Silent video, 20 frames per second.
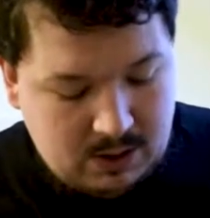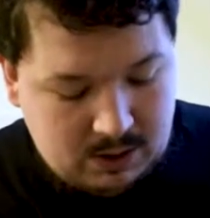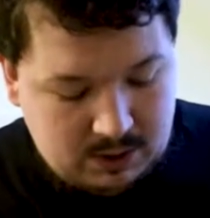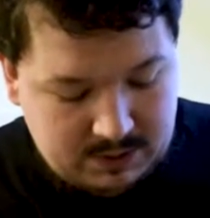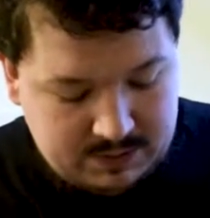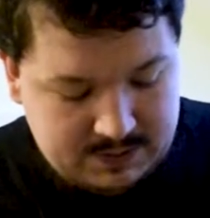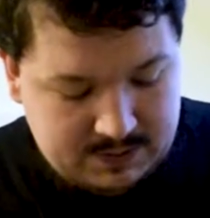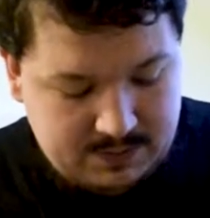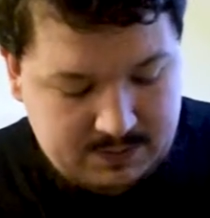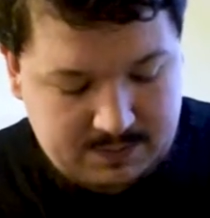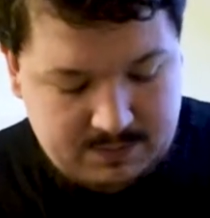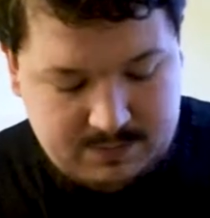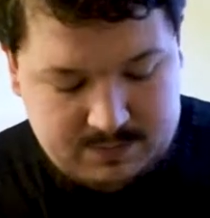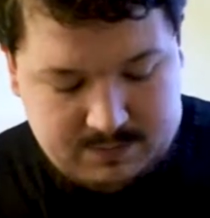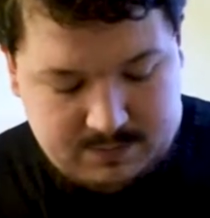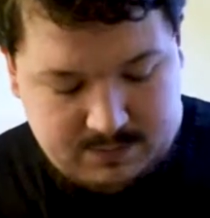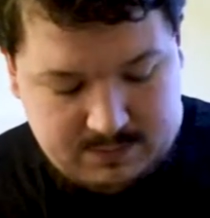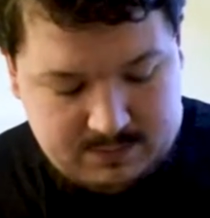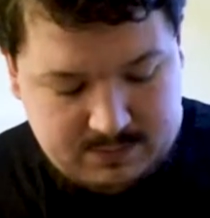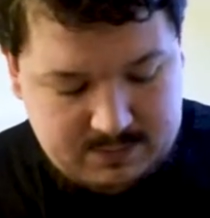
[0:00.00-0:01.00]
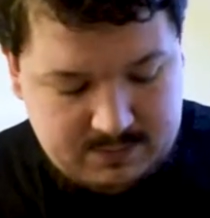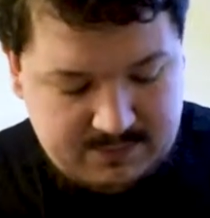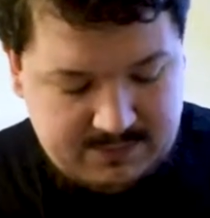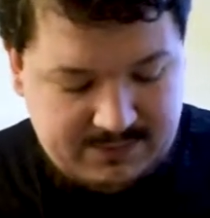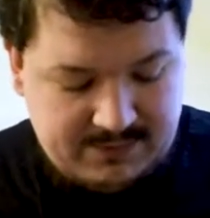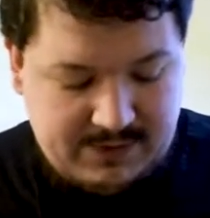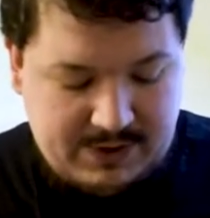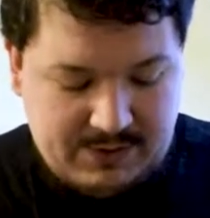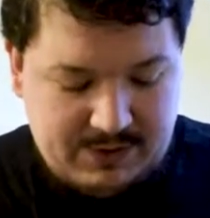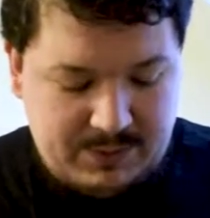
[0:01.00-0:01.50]
Also,
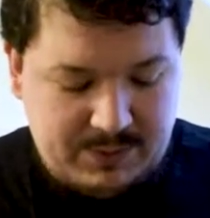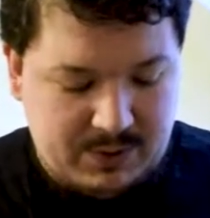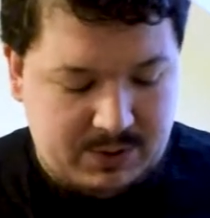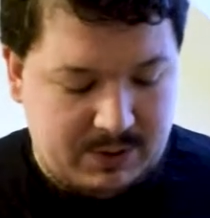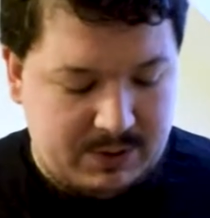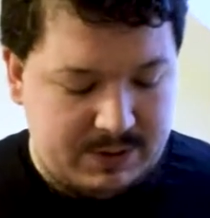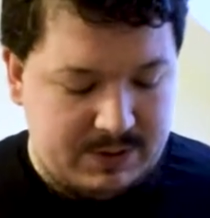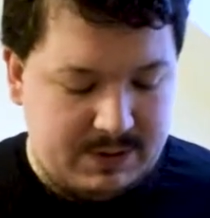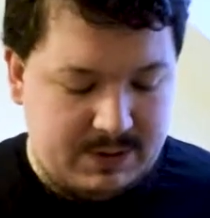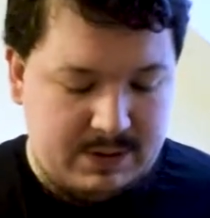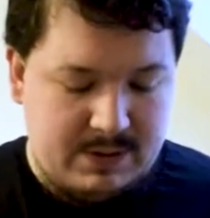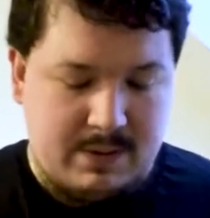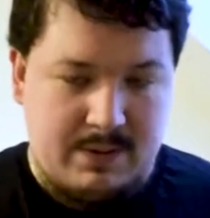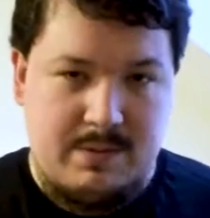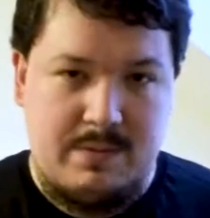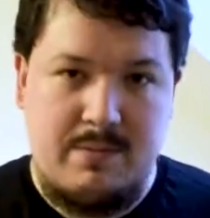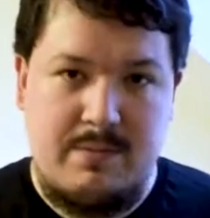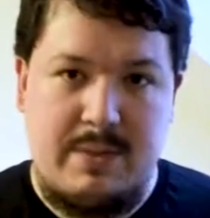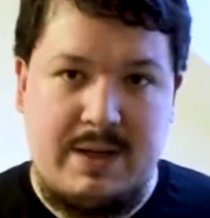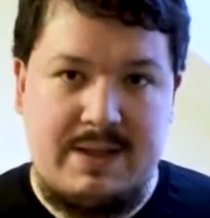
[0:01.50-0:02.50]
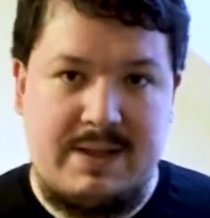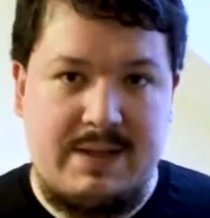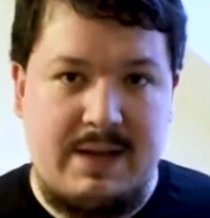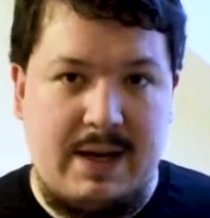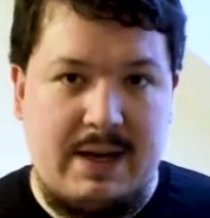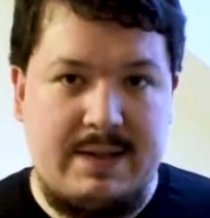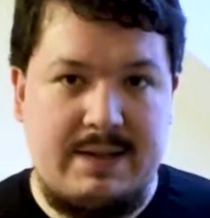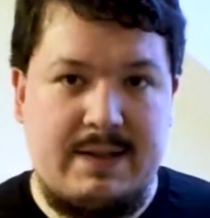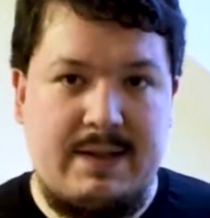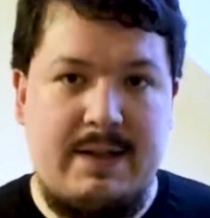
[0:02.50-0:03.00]
very important, my
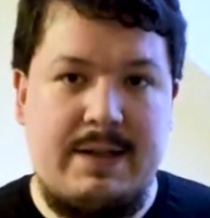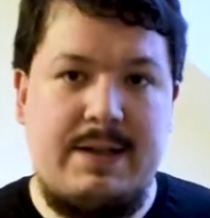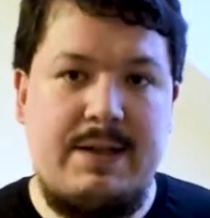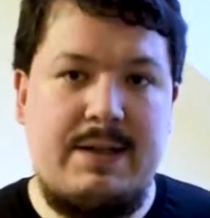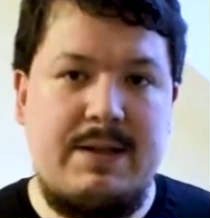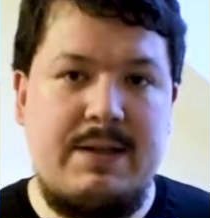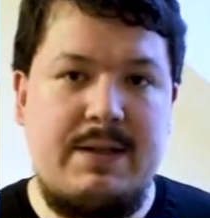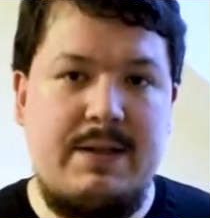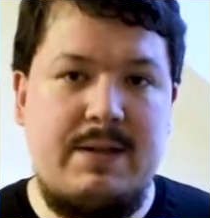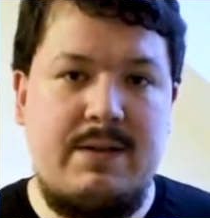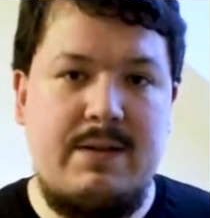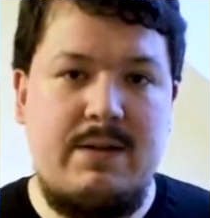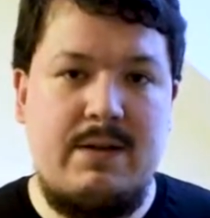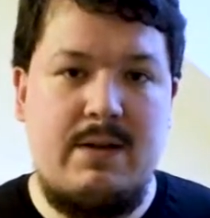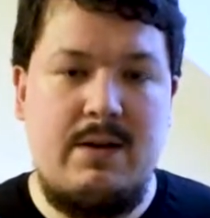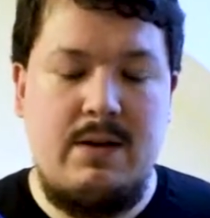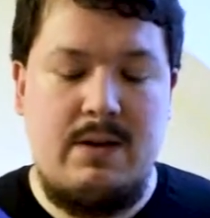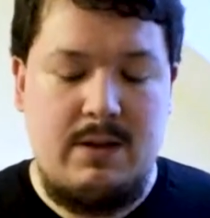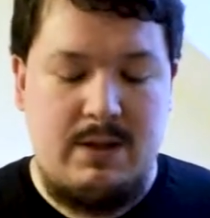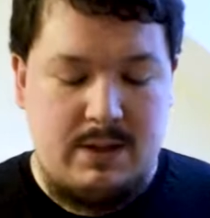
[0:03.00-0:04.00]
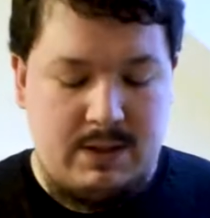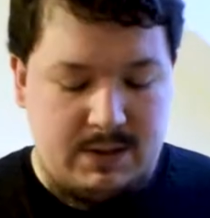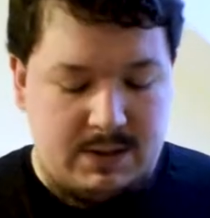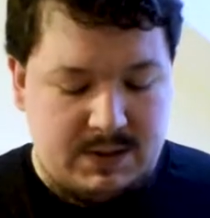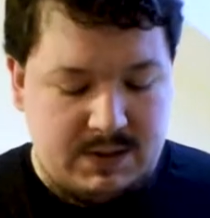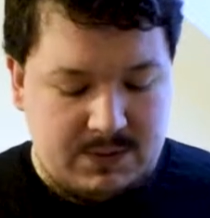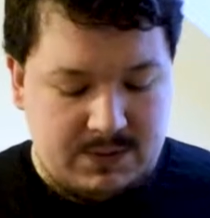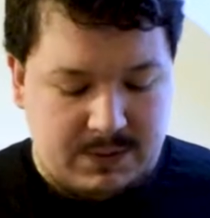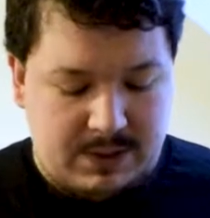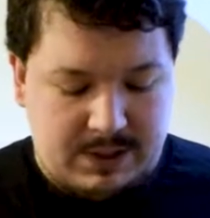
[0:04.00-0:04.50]
size cleaning kit.
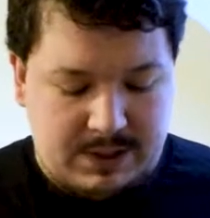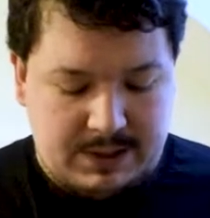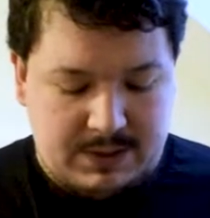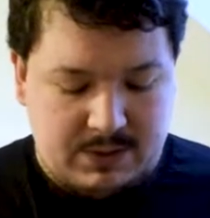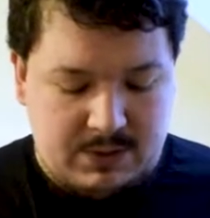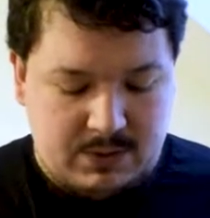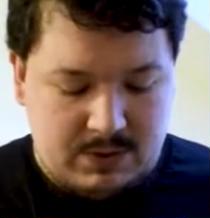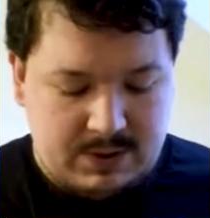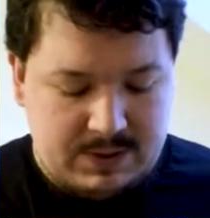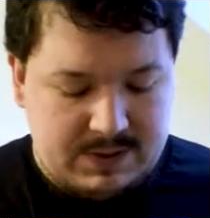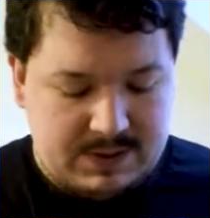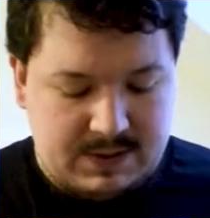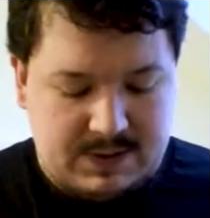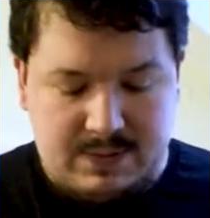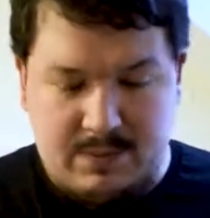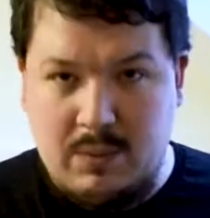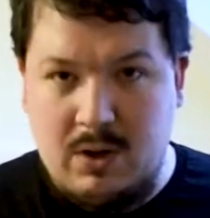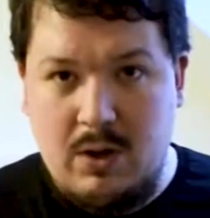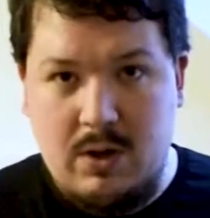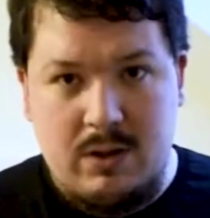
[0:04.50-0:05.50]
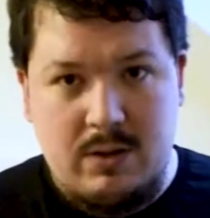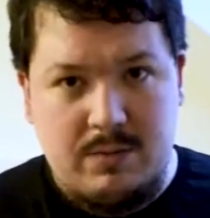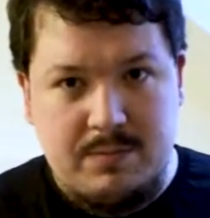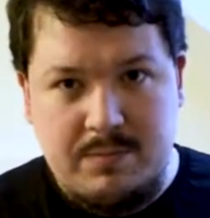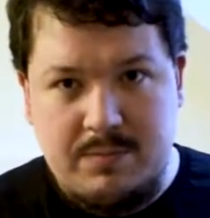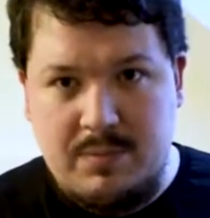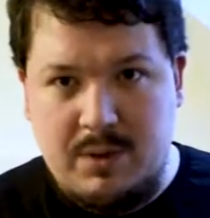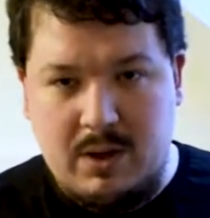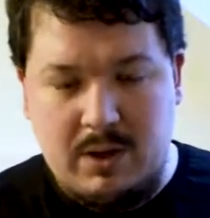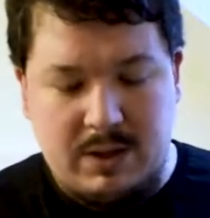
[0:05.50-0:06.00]
This is really cool. It's a small
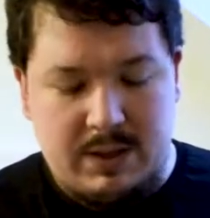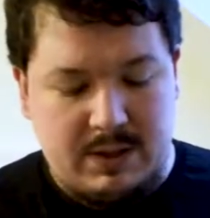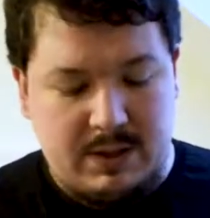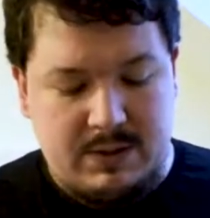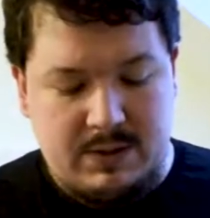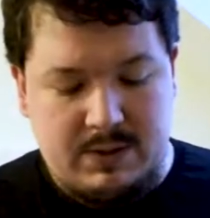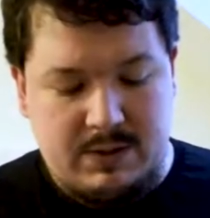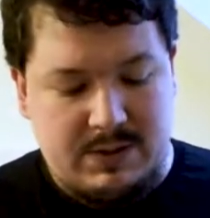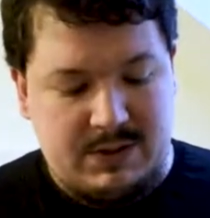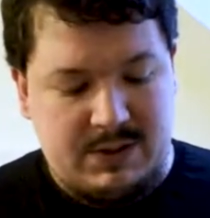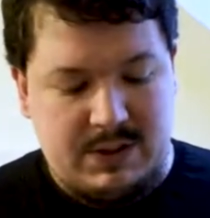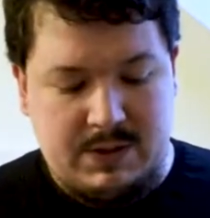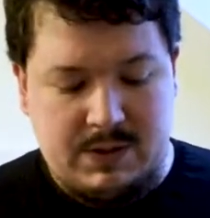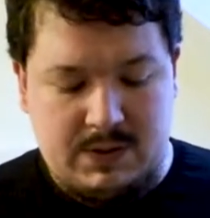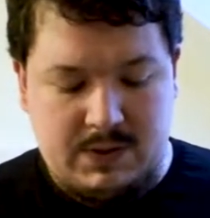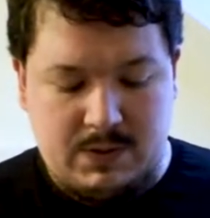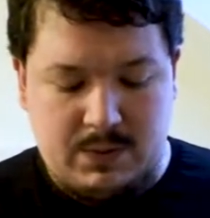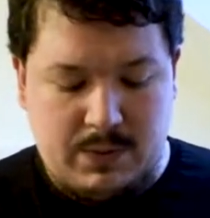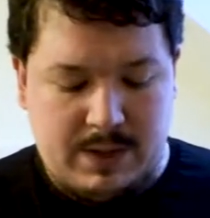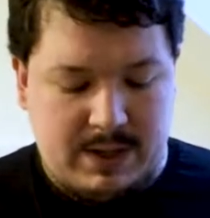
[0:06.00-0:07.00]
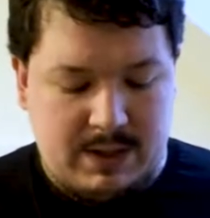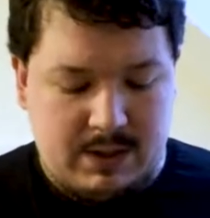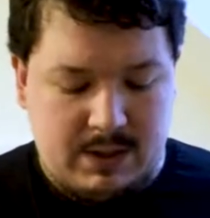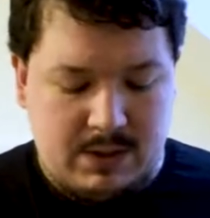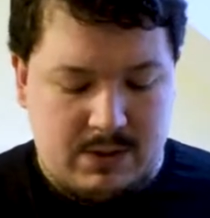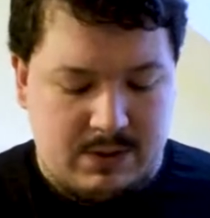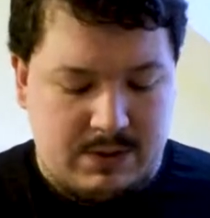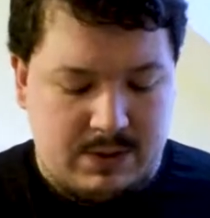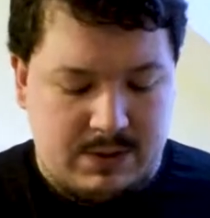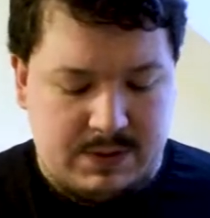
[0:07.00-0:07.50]
pocket, costs just 20
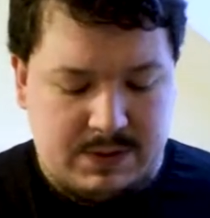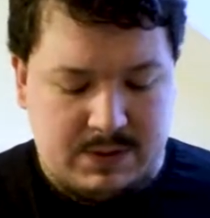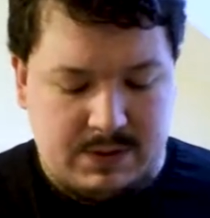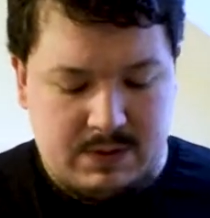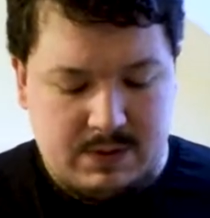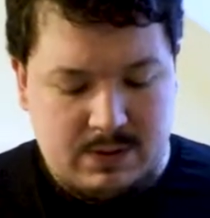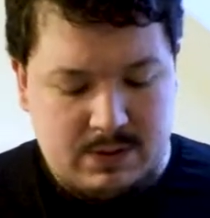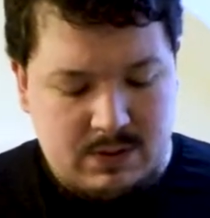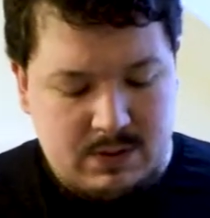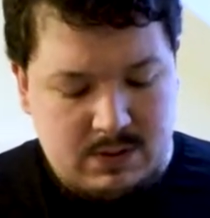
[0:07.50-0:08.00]
euros.